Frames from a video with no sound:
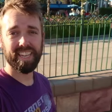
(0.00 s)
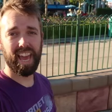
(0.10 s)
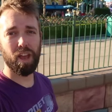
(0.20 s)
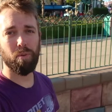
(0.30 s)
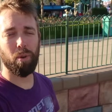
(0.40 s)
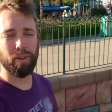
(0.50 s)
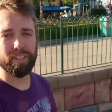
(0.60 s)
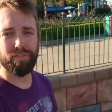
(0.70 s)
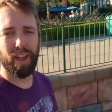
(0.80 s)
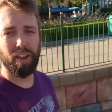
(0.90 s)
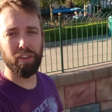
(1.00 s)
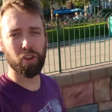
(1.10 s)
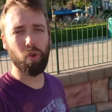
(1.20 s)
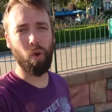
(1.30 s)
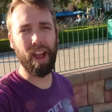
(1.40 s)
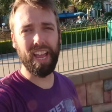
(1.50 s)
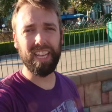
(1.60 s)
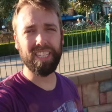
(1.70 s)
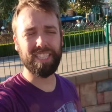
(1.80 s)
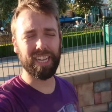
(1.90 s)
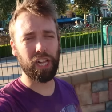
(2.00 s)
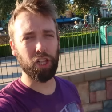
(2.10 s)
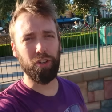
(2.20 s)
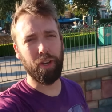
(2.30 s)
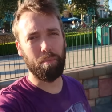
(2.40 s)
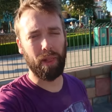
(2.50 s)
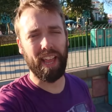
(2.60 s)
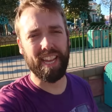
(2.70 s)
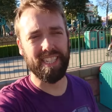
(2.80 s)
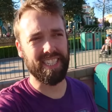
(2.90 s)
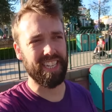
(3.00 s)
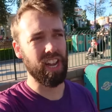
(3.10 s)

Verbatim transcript: Okay, well, we found a quiet, secluded place.